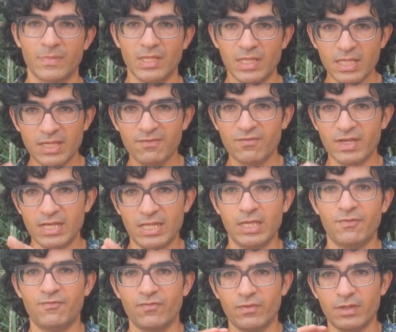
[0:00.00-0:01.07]
Even
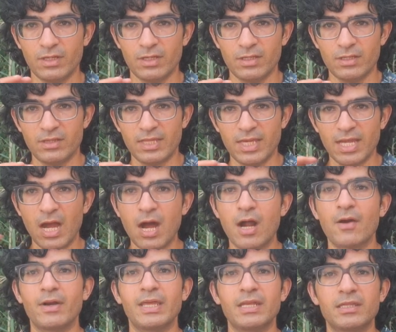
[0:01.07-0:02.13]
if they
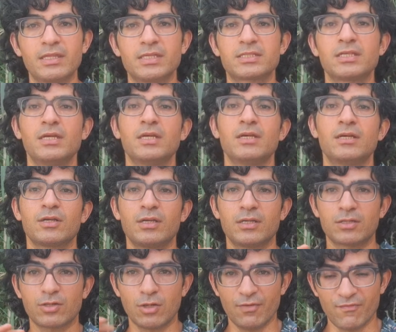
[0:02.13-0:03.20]
are in this
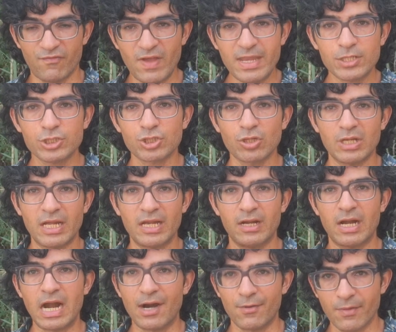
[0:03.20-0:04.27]
conventional
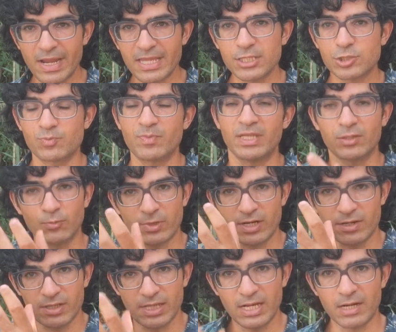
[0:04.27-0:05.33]
arrangement
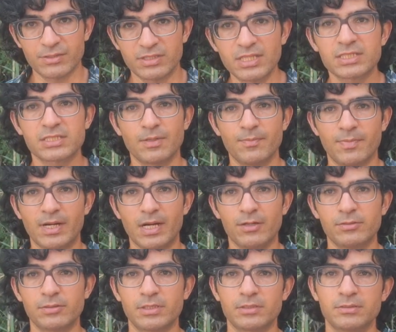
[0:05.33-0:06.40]
where they are disempowered.